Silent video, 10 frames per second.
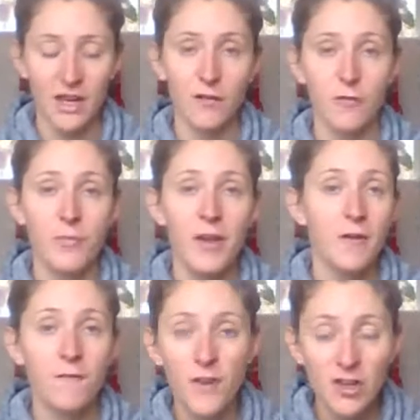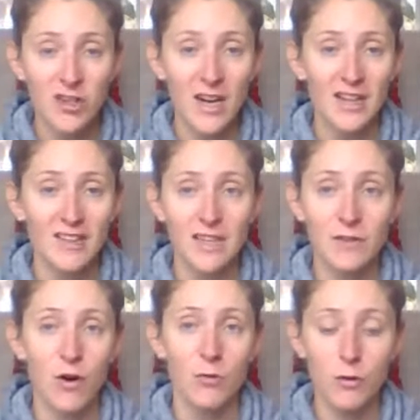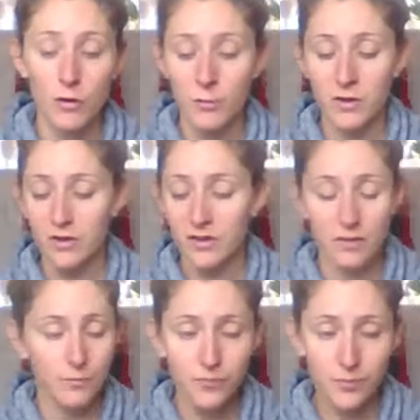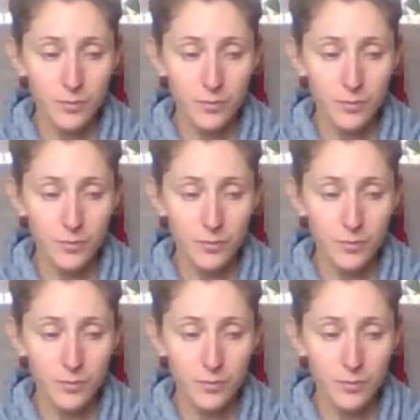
Kind of functionality of our movements,